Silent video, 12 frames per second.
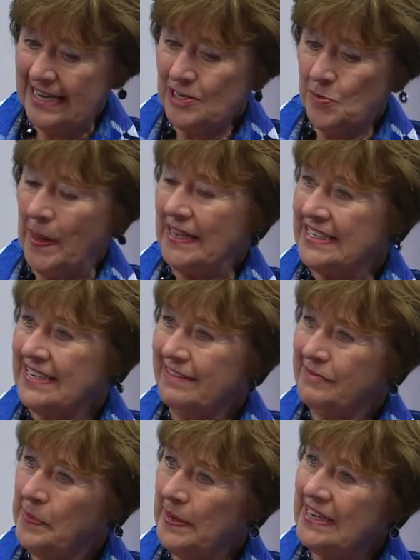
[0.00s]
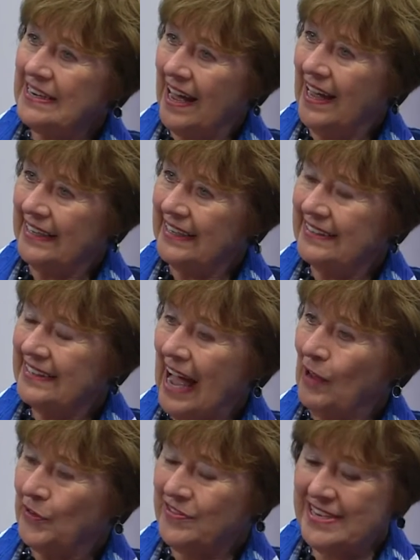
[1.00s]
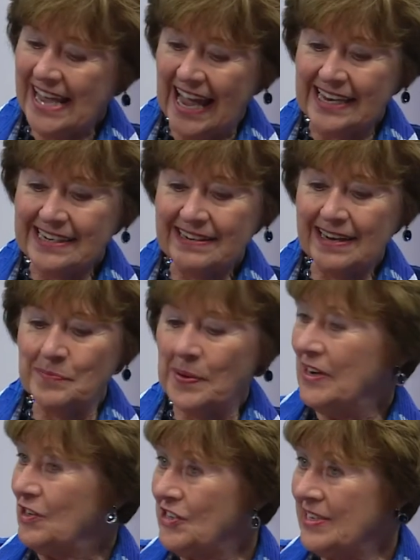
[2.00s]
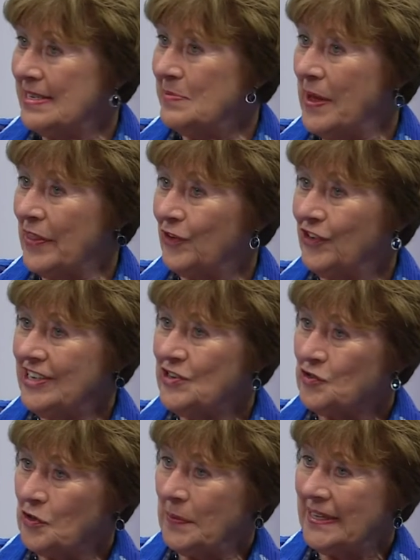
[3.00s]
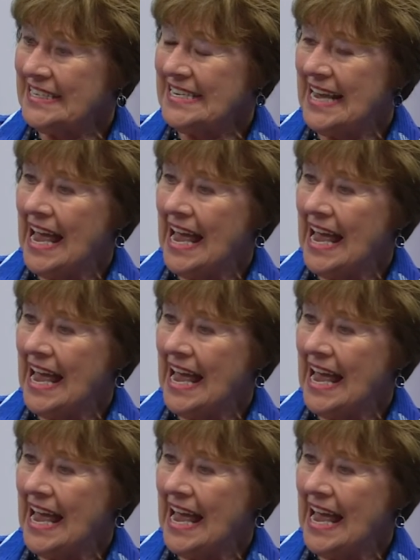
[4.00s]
expensive, but not out of sight compared to some other instruments.